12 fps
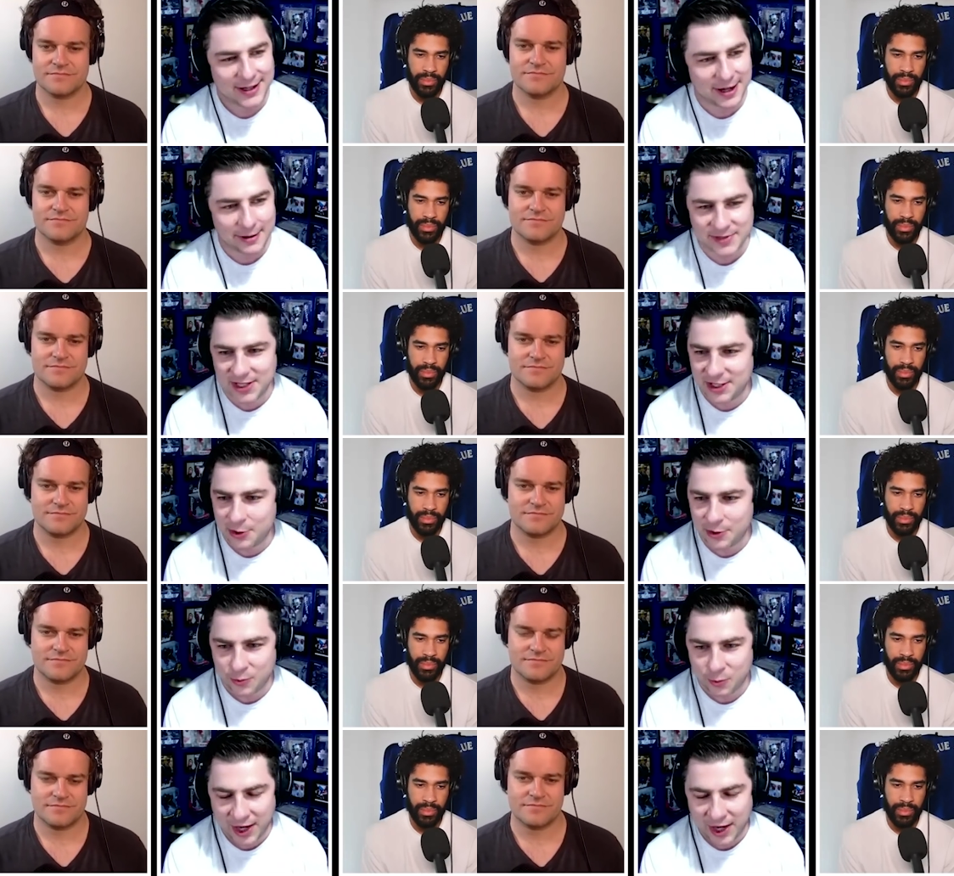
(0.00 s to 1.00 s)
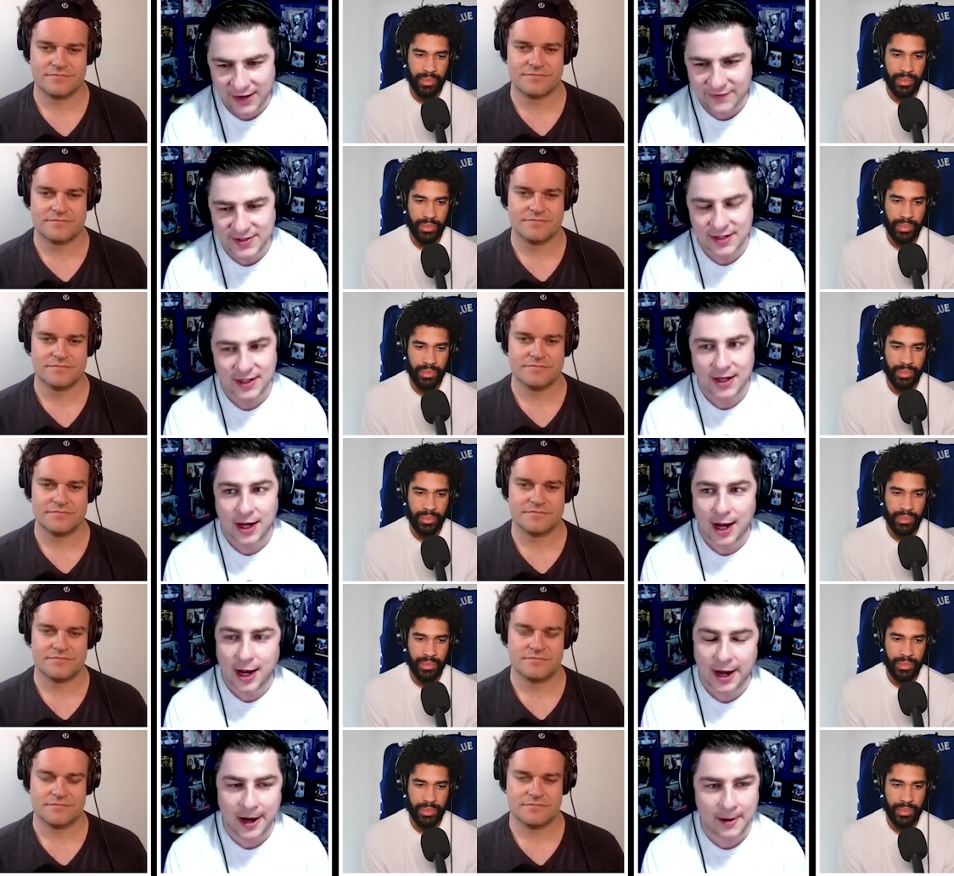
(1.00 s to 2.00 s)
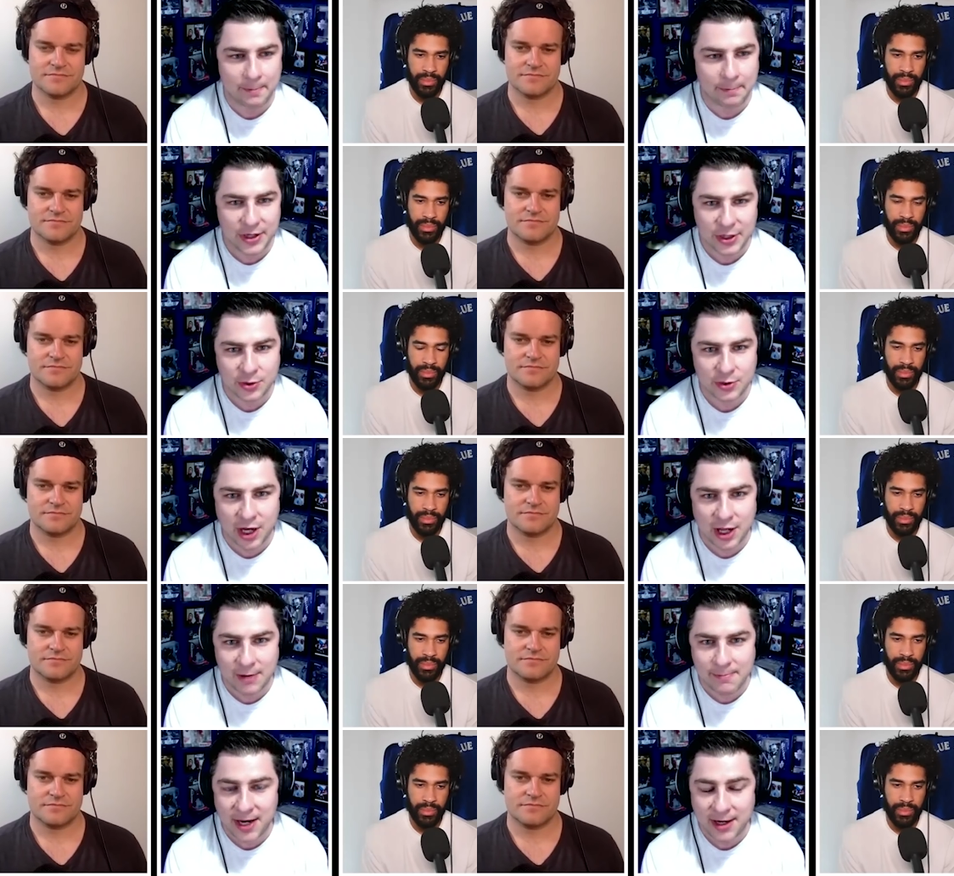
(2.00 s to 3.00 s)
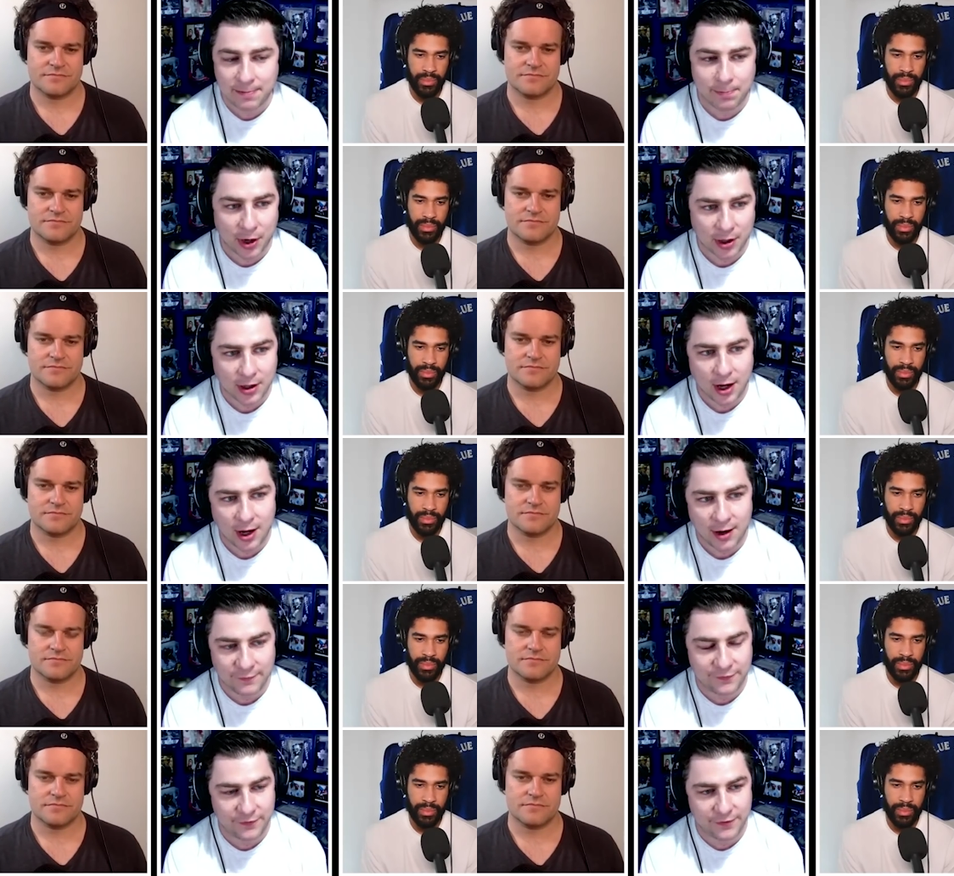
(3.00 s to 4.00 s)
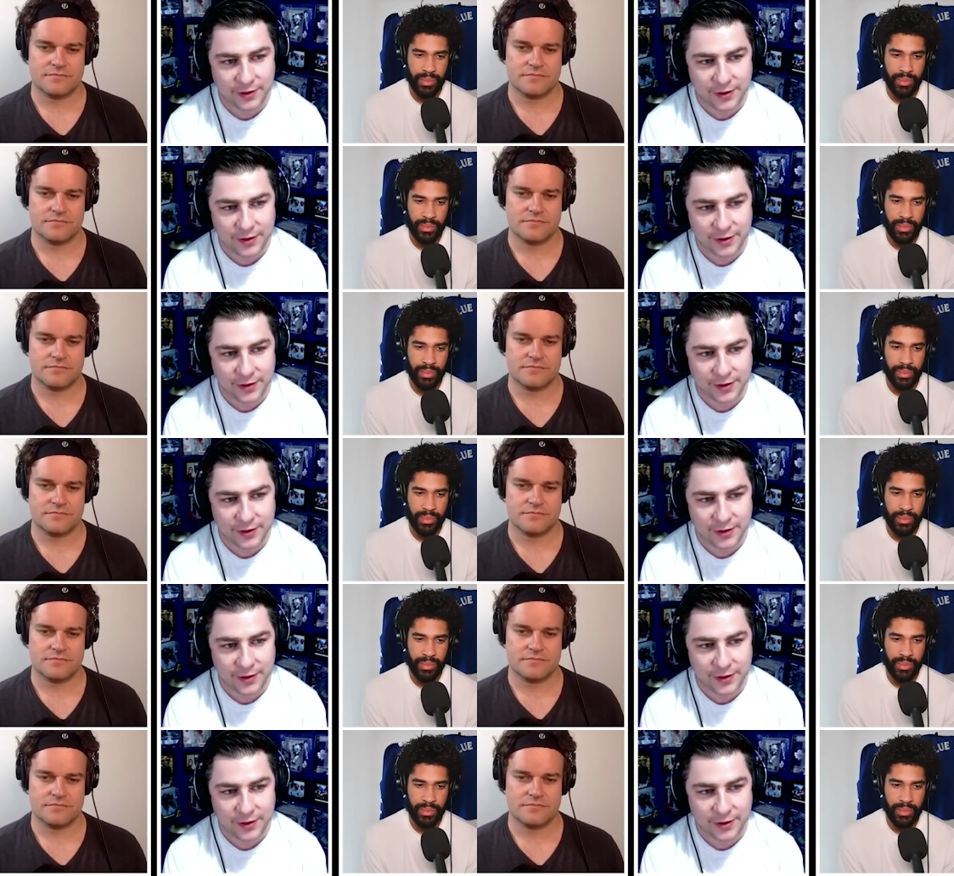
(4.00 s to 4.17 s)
Speaker 1: comes at you in waves. But you got to make Barkov